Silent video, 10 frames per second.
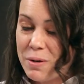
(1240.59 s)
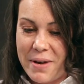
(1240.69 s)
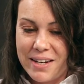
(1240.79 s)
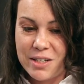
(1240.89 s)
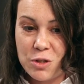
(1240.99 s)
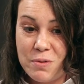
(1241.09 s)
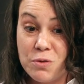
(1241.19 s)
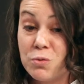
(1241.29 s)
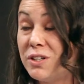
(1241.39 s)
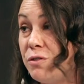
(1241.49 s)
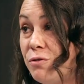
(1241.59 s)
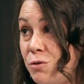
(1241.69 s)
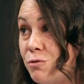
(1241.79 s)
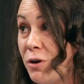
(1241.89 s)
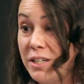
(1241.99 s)
okay. made it to be really
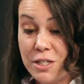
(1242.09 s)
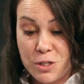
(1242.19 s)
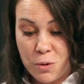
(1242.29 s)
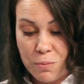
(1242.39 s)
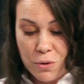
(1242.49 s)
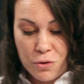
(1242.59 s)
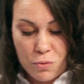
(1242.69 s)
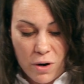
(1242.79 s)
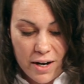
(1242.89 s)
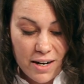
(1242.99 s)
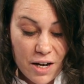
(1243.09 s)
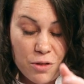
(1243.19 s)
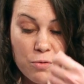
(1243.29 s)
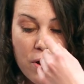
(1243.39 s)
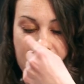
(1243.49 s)
food-friendly, so both the white
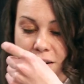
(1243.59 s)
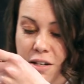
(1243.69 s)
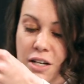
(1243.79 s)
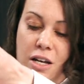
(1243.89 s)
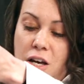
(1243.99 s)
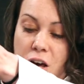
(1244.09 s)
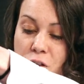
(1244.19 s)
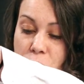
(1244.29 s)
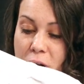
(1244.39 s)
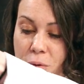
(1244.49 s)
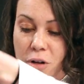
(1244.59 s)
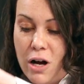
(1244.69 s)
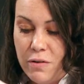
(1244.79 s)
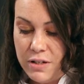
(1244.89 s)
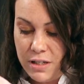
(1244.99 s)
and the red. Uh, the white will
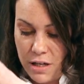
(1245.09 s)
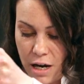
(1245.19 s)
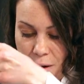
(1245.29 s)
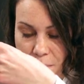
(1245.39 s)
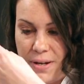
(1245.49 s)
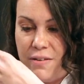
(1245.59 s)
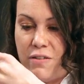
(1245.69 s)
obviously accompany